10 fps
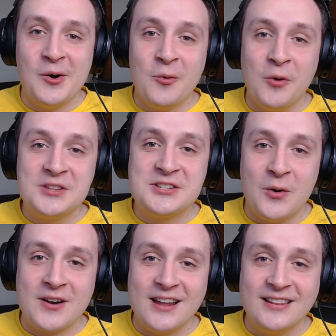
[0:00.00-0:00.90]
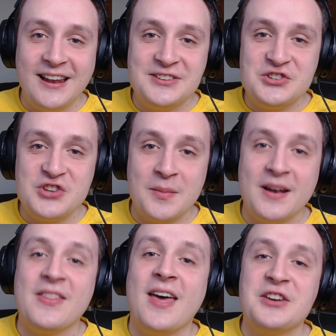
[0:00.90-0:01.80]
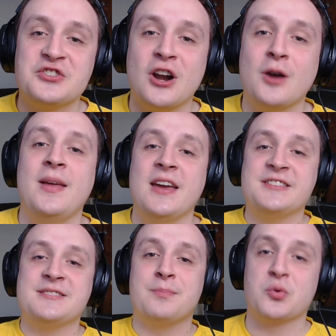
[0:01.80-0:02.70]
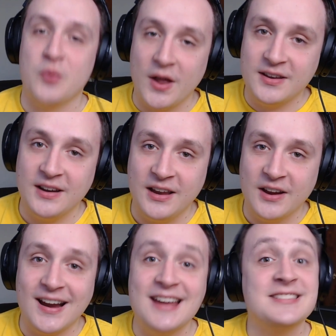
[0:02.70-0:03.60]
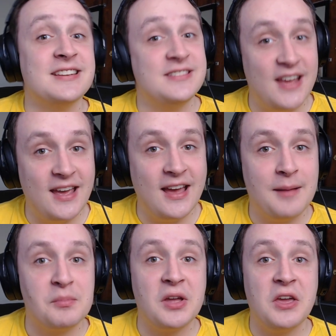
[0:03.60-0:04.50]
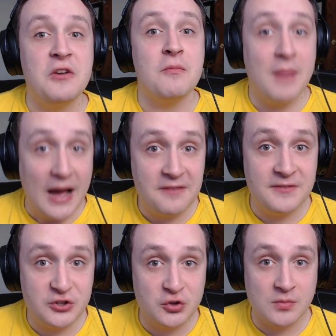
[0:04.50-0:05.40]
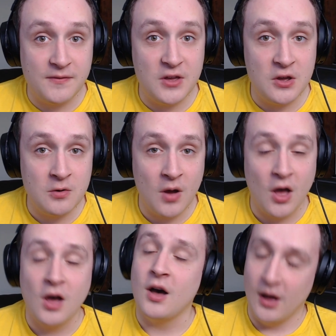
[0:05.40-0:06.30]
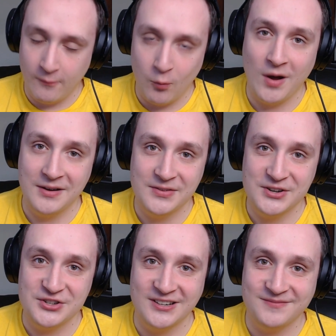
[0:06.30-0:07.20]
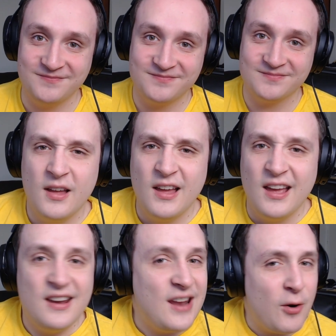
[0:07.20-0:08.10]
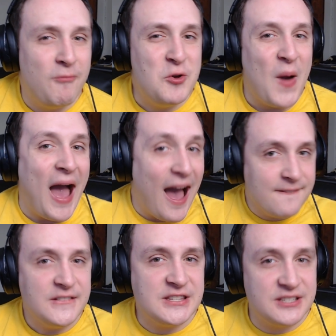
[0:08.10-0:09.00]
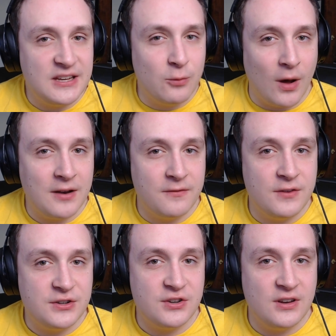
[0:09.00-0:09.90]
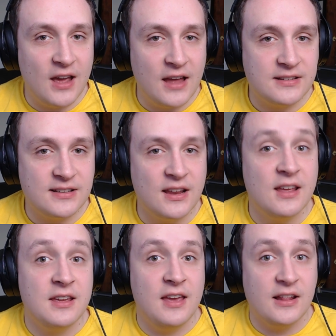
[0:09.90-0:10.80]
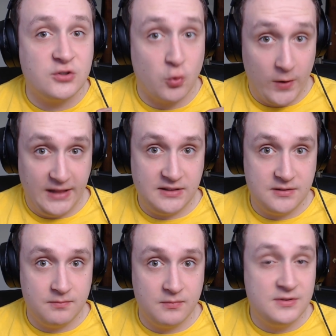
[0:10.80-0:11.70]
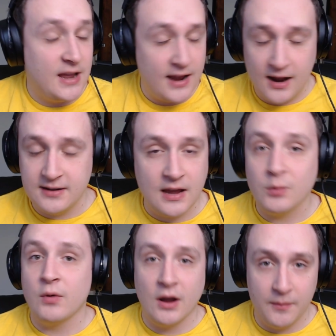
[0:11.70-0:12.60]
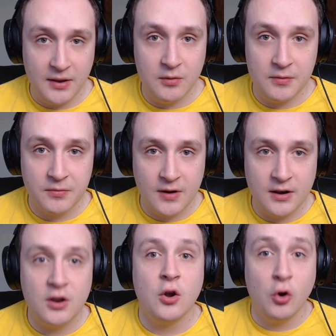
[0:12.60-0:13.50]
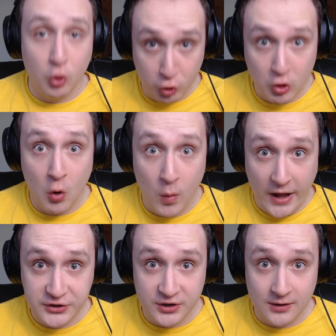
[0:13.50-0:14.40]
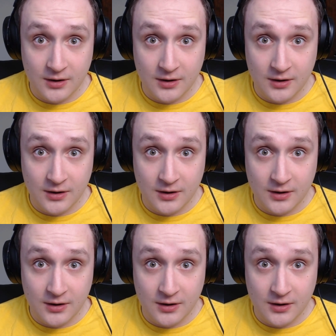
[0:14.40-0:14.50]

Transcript: What's going on, ladies and gentlemen of the Hessian Army? It's Brendan here, and today I'm bringing you my official review of WandaVision. Now, if you haven't seen WandaVision yet, it's great. 10 out of 10 would recommend to a friend. Go watch it.